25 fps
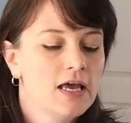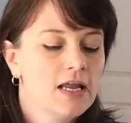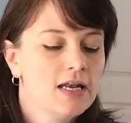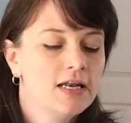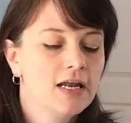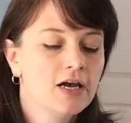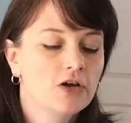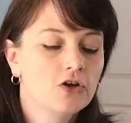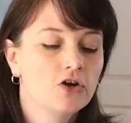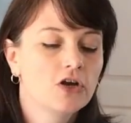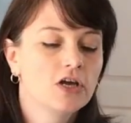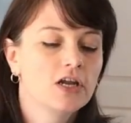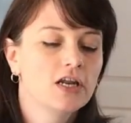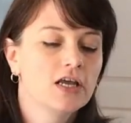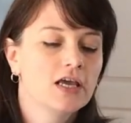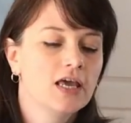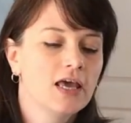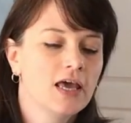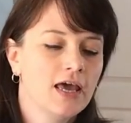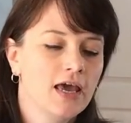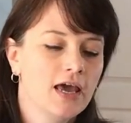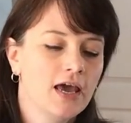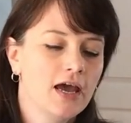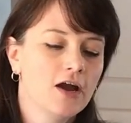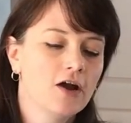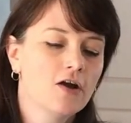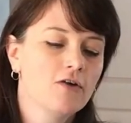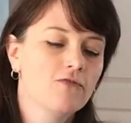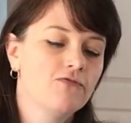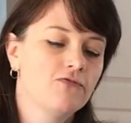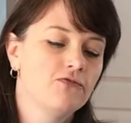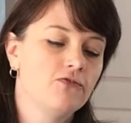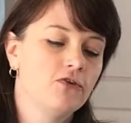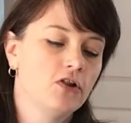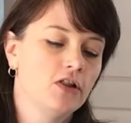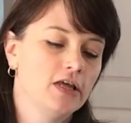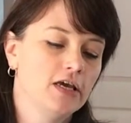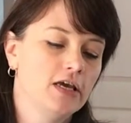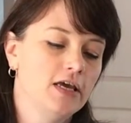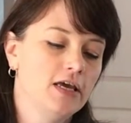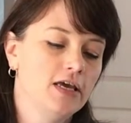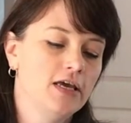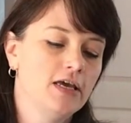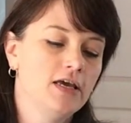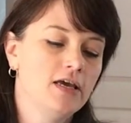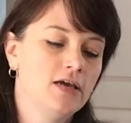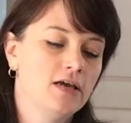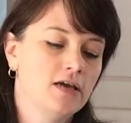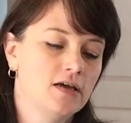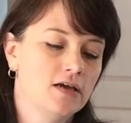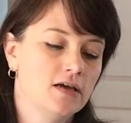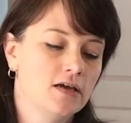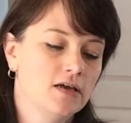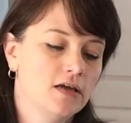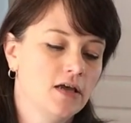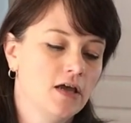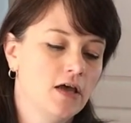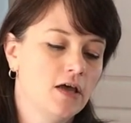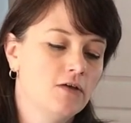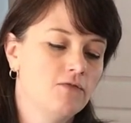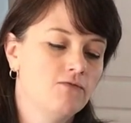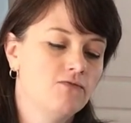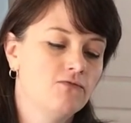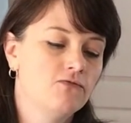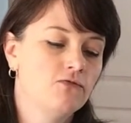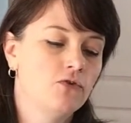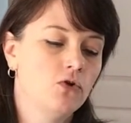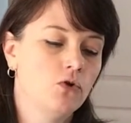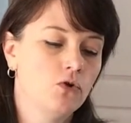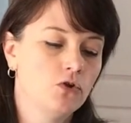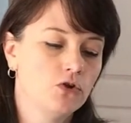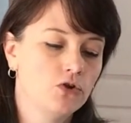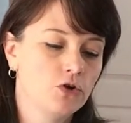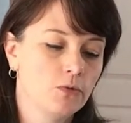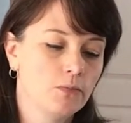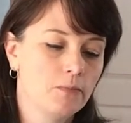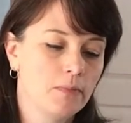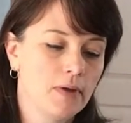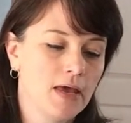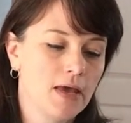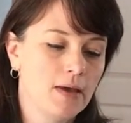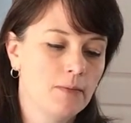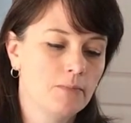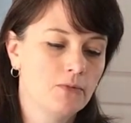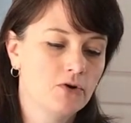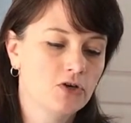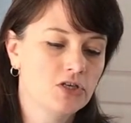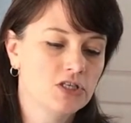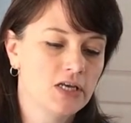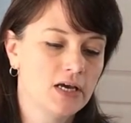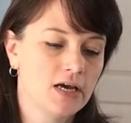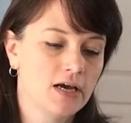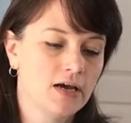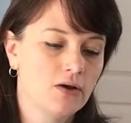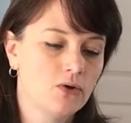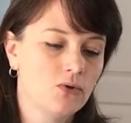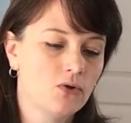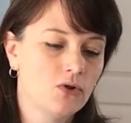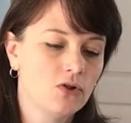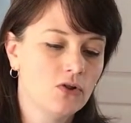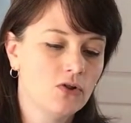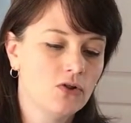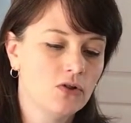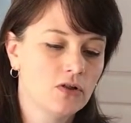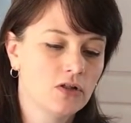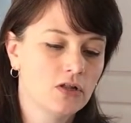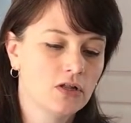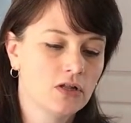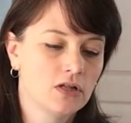Now you're gonna carefully unfold your paper towel.